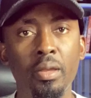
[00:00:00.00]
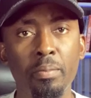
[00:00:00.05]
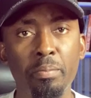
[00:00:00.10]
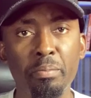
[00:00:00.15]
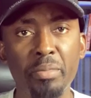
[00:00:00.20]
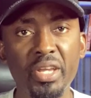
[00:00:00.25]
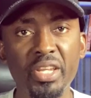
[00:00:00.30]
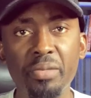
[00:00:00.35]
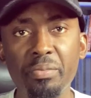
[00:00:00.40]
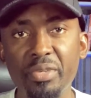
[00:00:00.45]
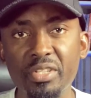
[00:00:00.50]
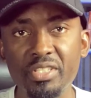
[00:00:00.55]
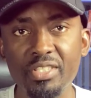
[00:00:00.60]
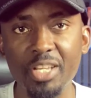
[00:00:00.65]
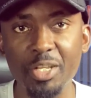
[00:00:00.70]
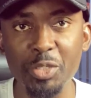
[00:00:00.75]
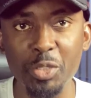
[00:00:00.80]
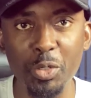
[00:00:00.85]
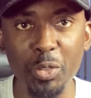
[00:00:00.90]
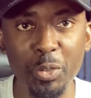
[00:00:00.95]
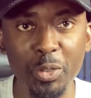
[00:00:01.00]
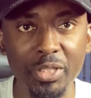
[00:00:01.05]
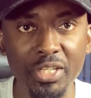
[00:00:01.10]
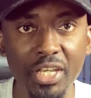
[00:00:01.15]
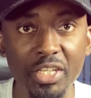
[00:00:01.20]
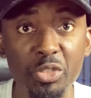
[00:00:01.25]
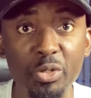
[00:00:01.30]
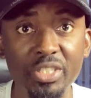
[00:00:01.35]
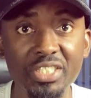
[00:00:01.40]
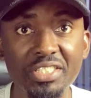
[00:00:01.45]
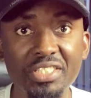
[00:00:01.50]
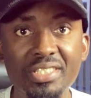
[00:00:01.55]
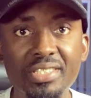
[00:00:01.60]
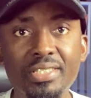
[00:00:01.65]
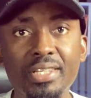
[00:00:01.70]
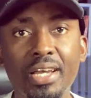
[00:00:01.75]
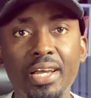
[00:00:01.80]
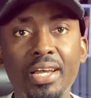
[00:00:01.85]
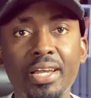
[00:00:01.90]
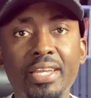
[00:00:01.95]
Many business owners
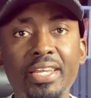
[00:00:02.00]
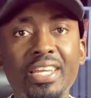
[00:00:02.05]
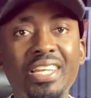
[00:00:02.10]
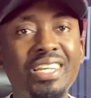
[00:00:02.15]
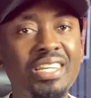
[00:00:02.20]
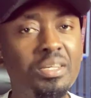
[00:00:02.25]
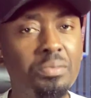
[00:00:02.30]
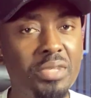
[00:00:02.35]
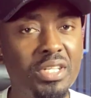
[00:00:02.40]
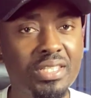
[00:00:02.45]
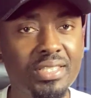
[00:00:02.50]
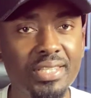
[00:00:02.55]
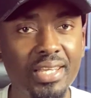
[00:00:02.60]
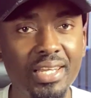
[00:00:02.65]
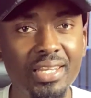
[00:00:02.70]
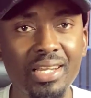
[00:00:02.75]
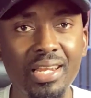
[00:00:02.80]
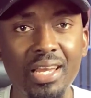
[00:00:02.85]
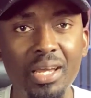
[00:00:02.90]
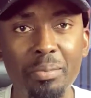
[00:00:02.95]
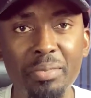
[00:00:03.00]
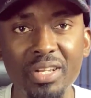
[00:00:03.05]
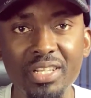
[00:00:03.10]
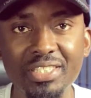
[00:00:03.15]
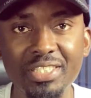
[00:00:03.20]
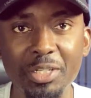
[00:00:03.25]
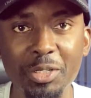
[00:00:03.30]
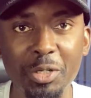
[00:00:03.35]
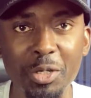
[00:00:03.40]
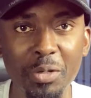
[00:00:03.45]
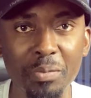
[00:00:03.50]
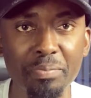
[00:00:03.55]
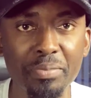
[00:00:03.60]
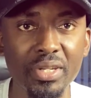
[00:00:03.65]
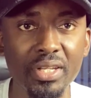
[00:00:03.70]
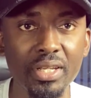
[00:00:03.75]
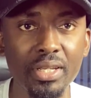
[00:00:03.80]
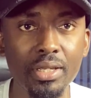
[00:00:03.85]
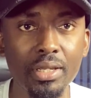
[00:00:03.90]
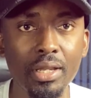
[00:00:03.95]
register a limited liability
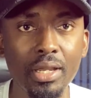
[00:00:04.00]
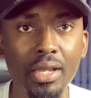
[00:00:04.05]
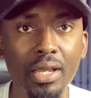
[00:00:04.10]
company